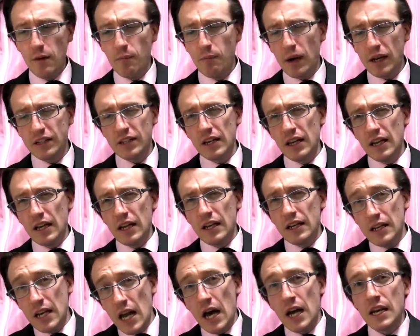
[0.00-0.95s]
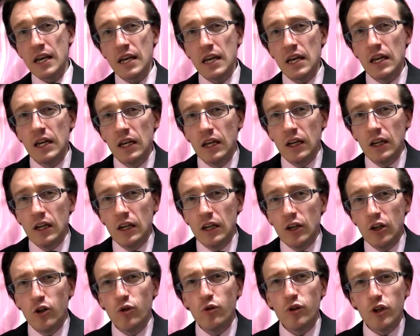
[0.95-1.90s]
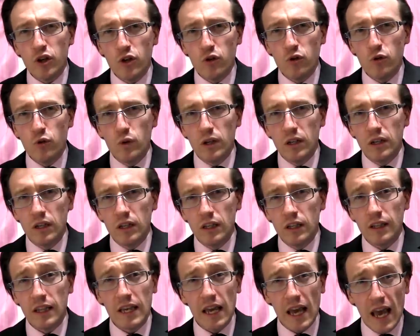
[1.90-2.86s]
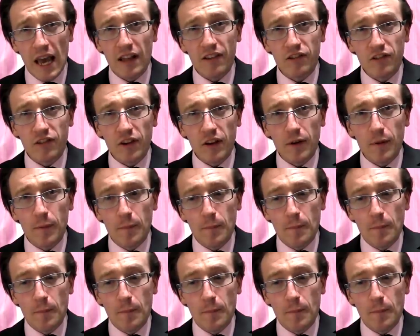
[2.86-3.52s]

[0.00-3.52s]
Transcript: but none who knew the answer.